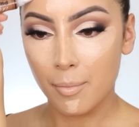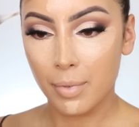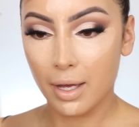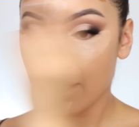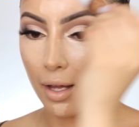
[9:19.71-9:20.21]

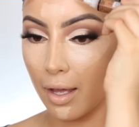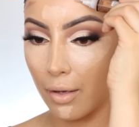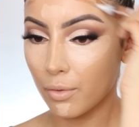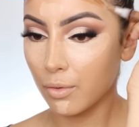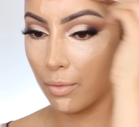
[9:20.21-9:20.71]
But
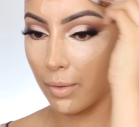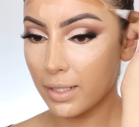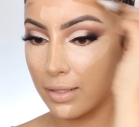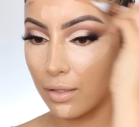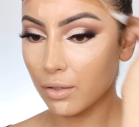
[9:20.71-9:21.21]
I
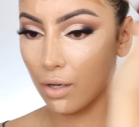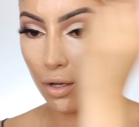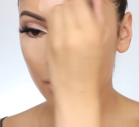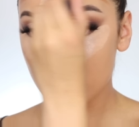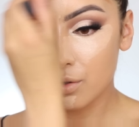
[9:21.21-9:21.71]
always
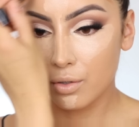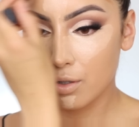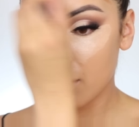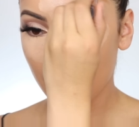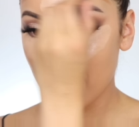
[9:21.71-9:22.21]

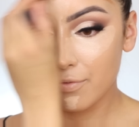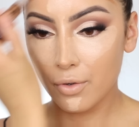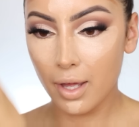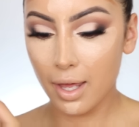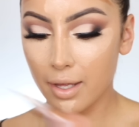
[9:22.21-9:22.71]
contour my
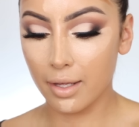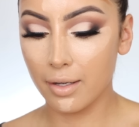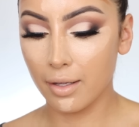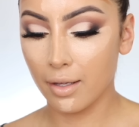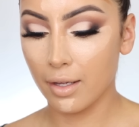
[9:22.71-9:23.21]

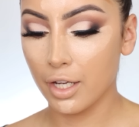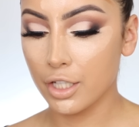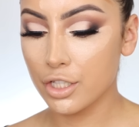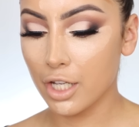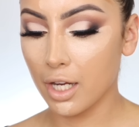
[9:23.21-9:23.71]
forehead,
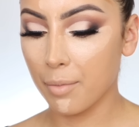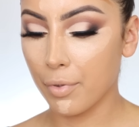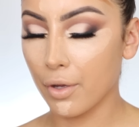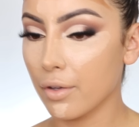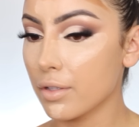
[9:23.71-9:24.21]

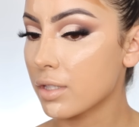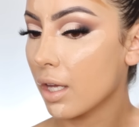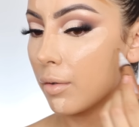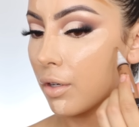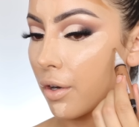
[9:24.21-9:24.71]
cheekbones
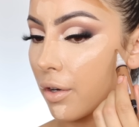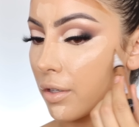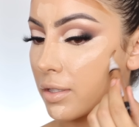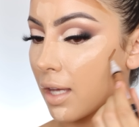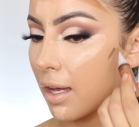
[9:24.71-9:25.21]
and
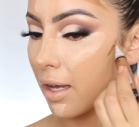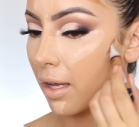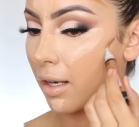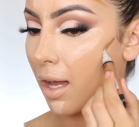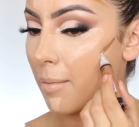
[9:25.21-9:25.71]
nose,
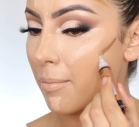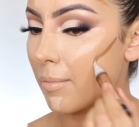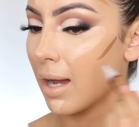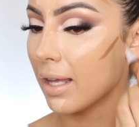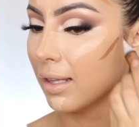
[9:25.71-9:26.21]
and I
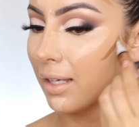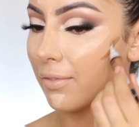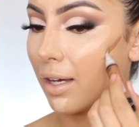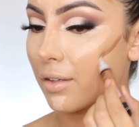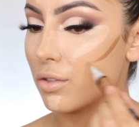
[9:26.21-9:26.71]
might
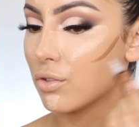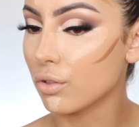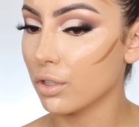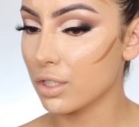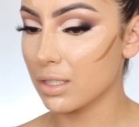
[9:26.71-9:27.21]
leave out the
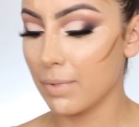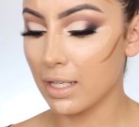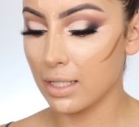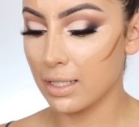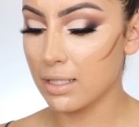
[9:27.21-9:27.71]
jaw just
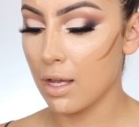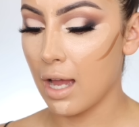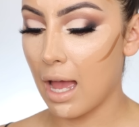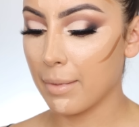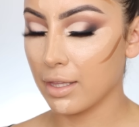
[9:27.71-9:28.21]
because,
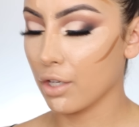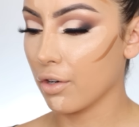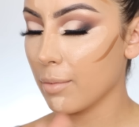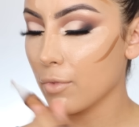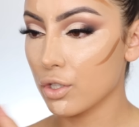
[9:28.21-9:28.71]
I mean the
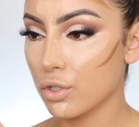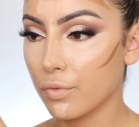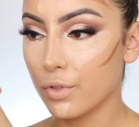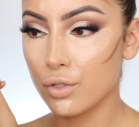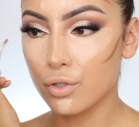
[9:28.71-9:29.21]
cream contour
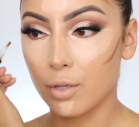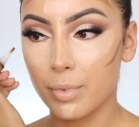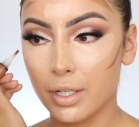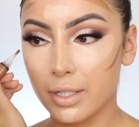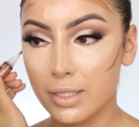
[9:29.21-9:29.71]
for the jaw,
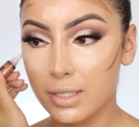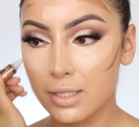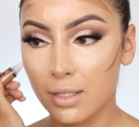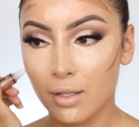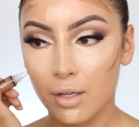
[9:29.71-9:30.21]

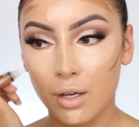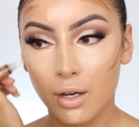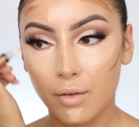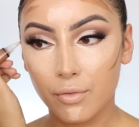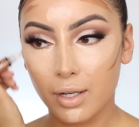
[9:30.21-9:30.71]
because
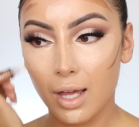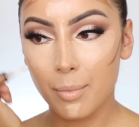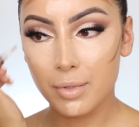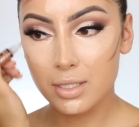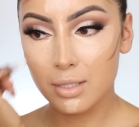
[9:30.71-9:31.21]
of what
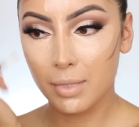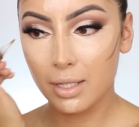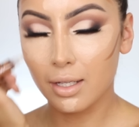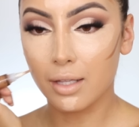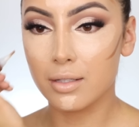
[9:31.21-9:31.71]
happened to me
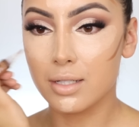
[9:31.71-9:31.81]
the other